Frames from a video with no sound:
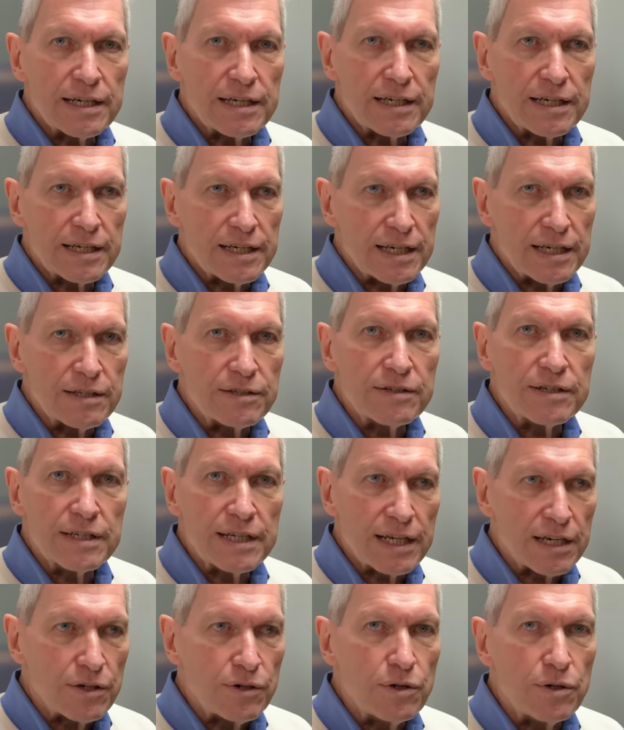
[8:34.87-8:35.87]
can
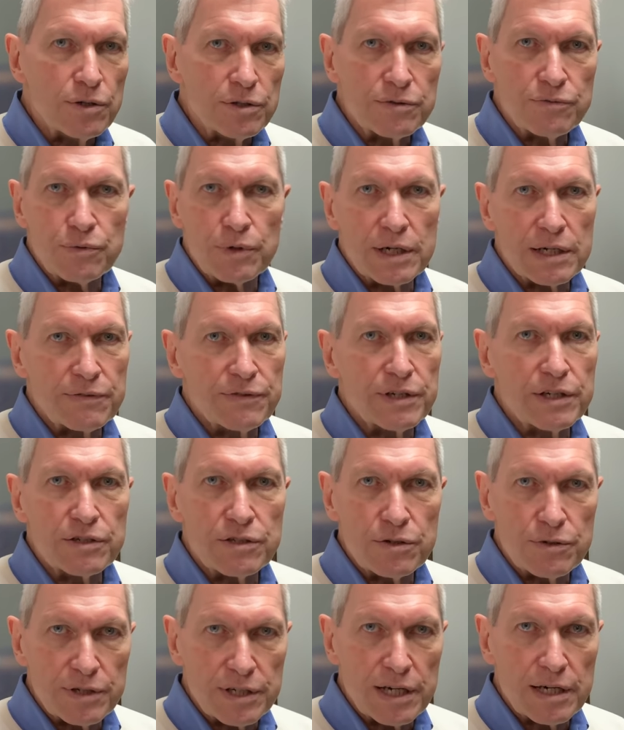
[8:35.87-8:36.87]
get a hold of whatever you're
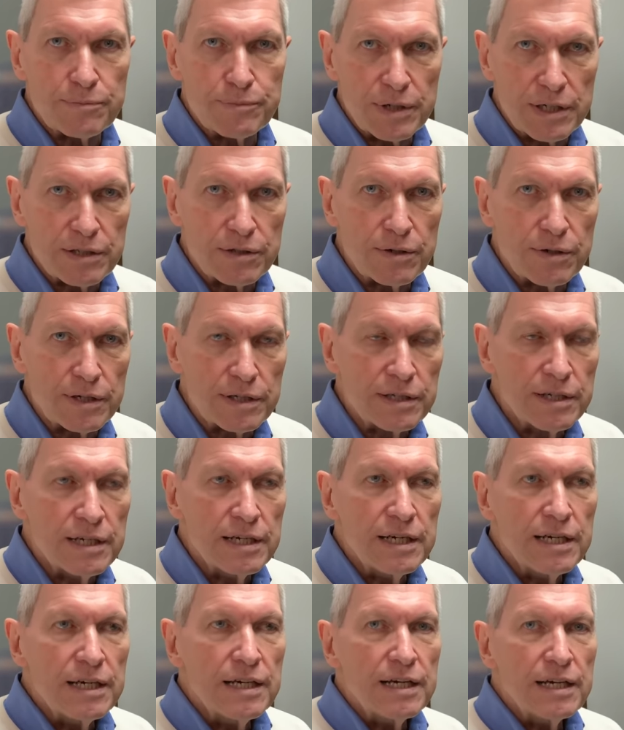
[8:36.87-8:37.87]
doing on Bitcoin,
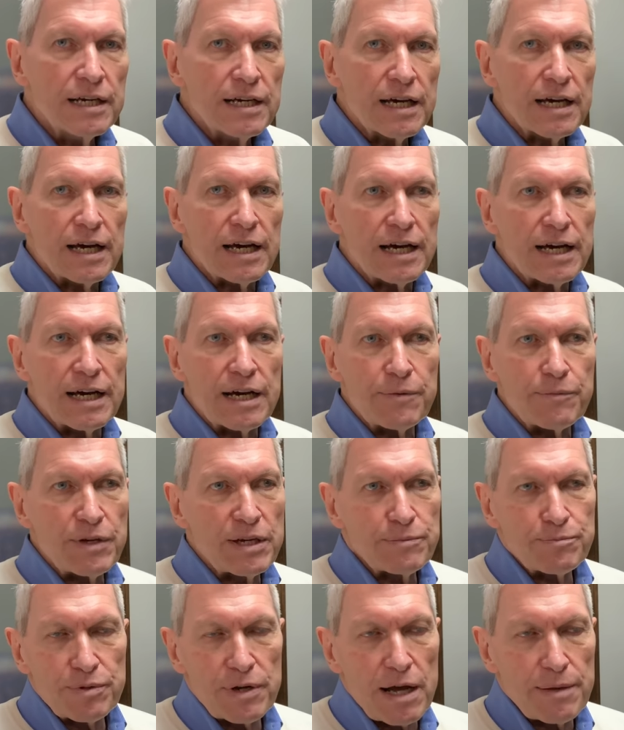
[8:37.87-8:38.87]

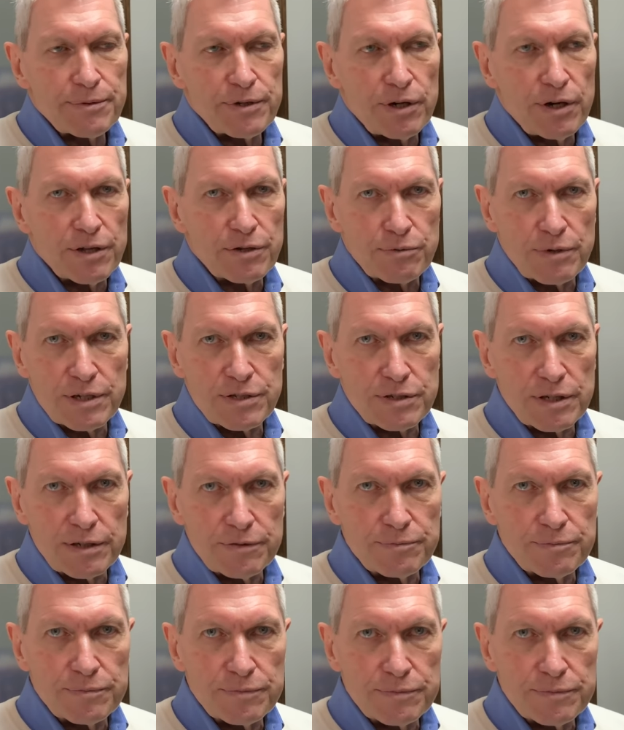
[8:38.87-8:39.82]
and probably all the rest of them.